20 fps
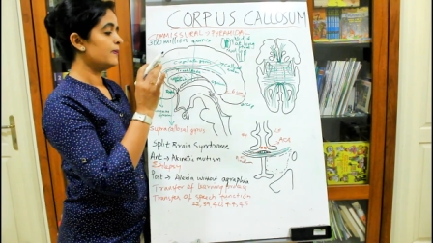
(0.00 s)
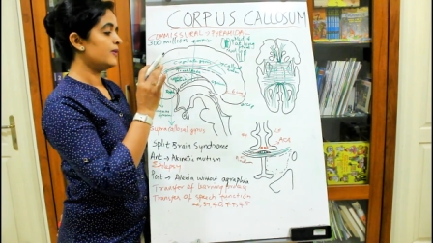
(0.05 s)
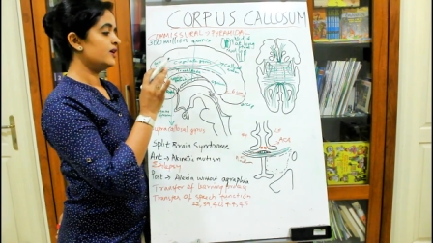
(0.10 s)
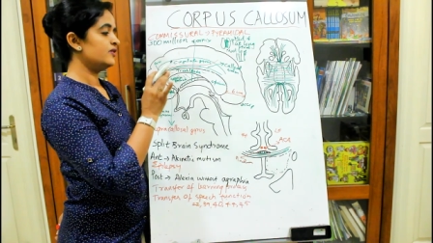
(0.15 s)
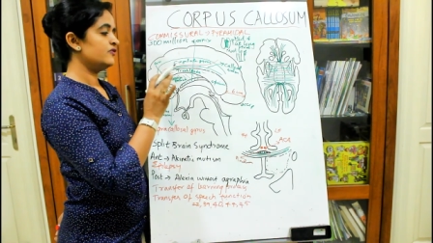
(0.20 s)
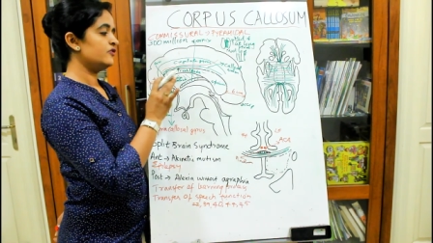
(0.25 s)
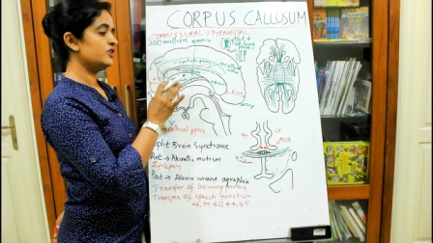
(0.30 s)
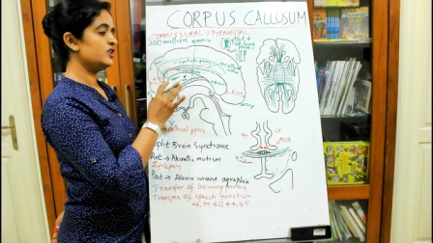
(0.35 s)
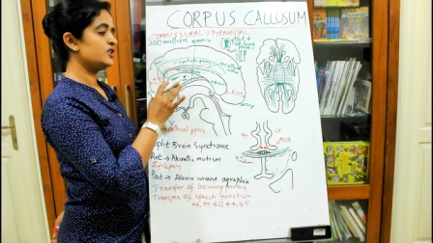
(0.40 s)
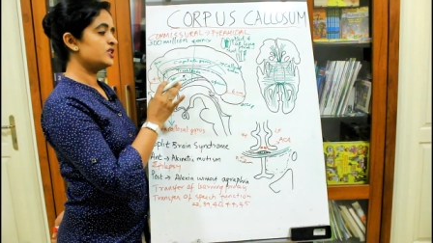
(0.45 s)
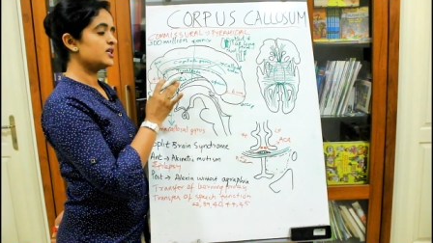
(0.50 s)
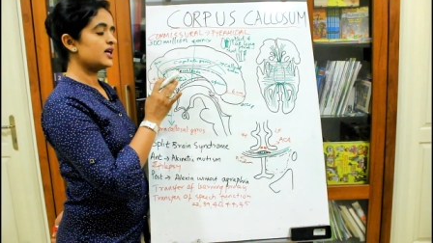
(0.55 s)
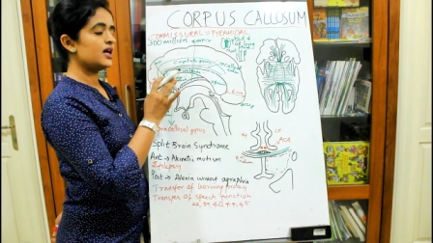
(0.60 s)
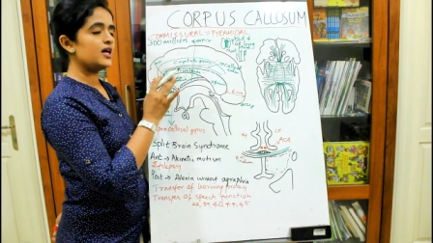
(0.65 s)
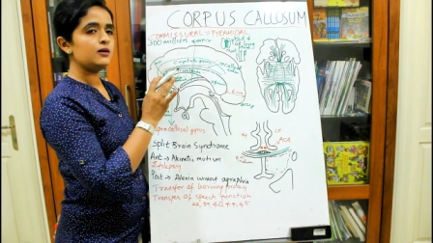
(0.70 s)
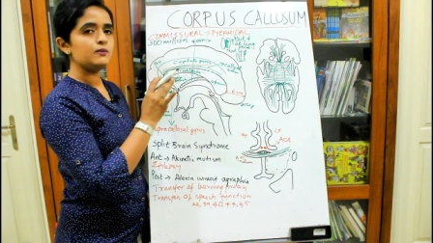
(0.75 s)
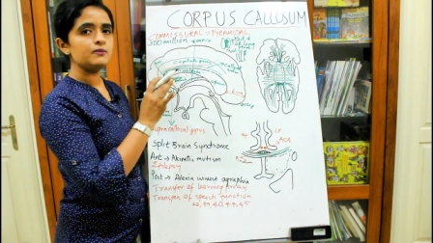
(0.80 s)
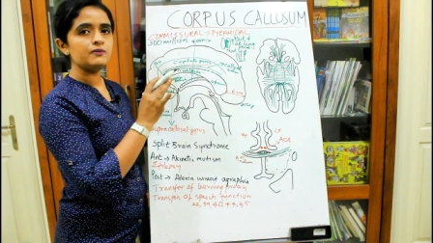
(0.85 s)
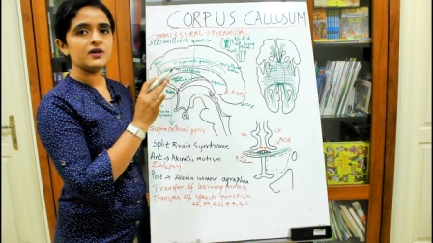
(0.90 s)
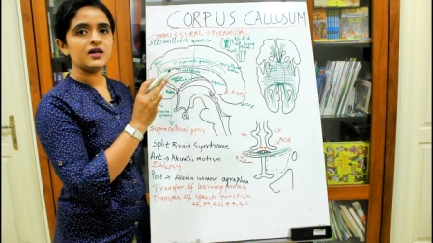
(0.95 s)
but for the
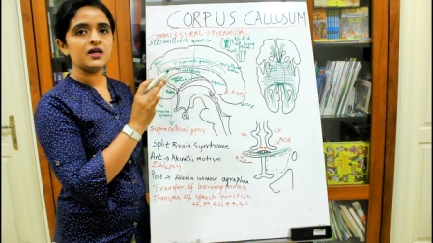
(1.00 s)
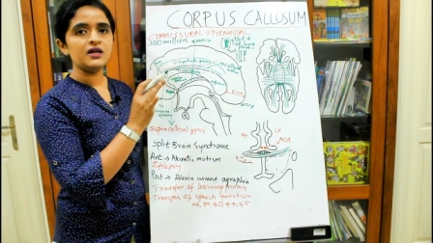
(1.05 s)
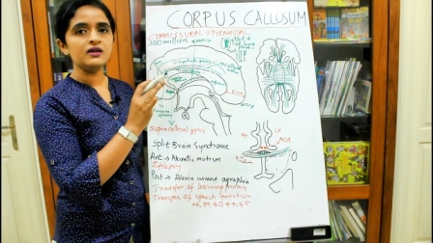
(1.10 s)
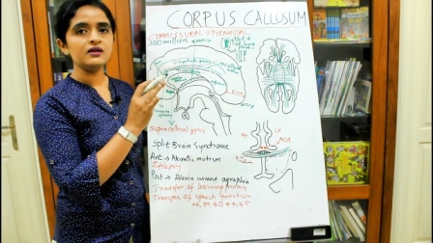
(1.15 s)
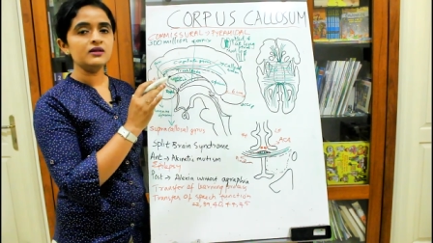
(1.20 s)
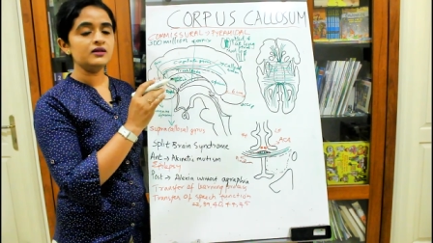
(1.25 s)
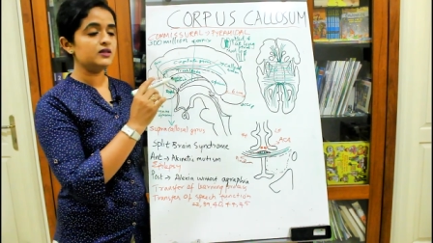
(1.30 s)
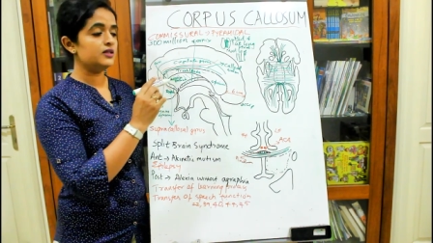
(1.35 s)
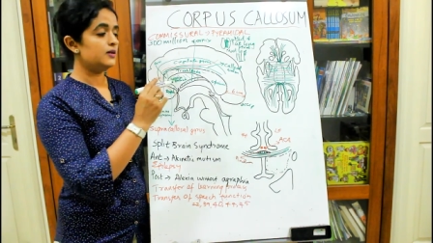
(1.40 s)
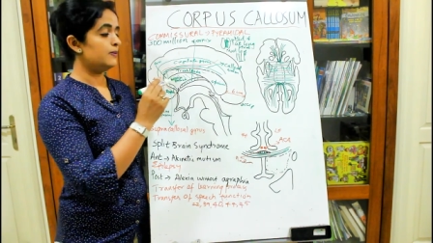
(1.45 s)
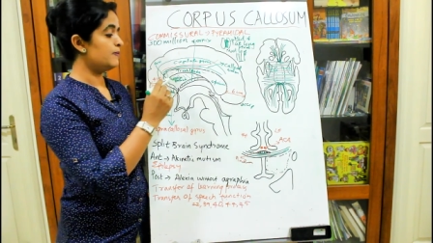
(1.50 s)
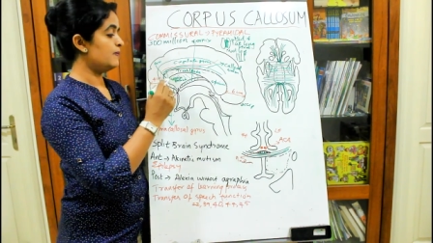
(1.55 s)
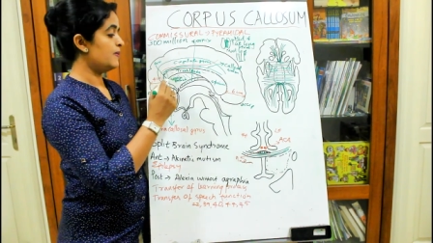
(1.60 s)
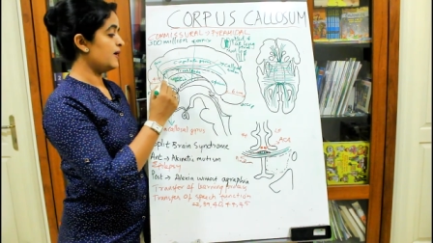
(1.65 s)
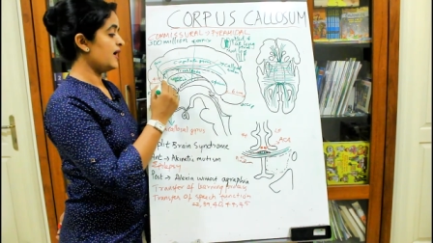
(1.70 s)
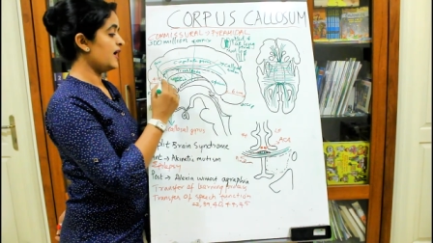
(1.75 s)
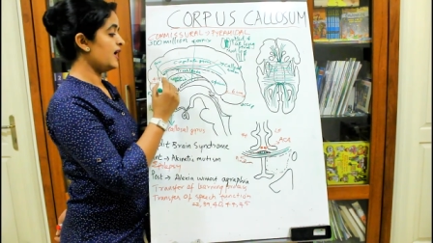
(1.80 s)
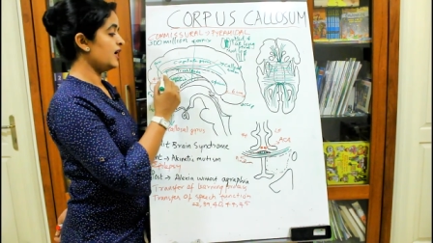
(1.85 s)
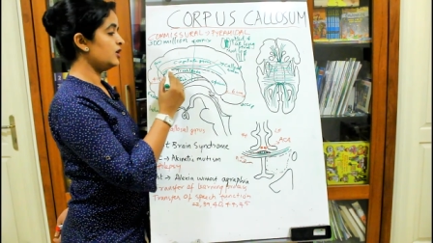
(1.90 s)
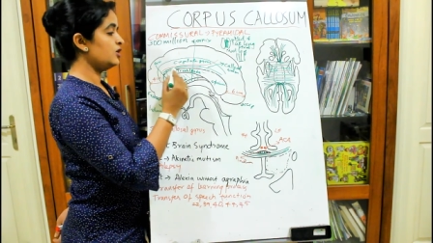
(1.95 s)
time being the
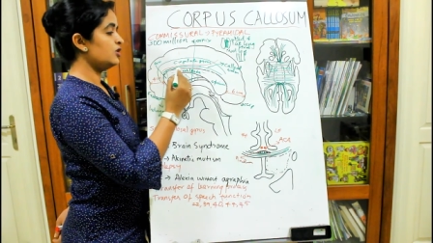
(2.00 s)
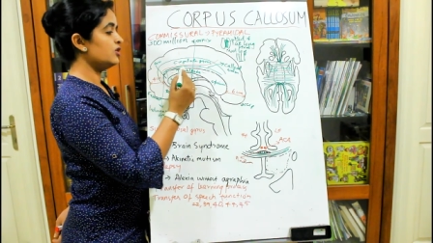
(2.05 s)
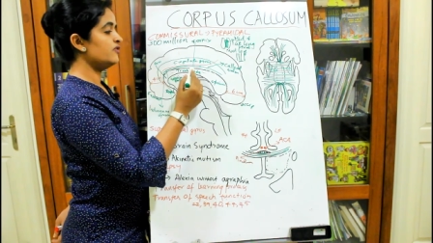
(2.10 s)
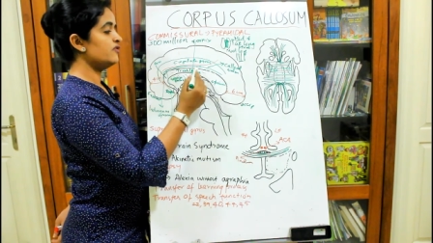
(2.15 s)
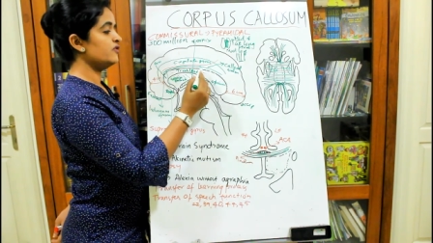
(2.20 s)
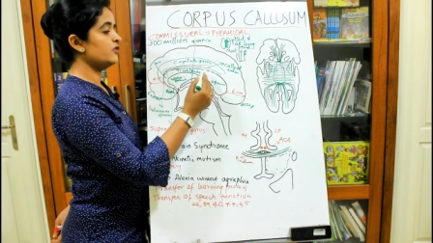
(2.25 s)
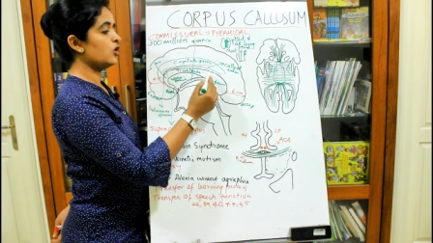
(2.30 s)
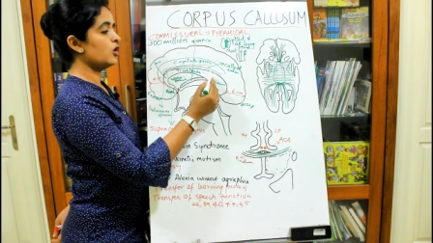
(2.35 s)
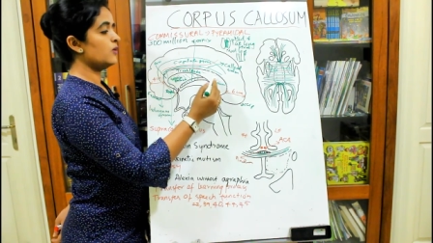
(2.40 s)
band of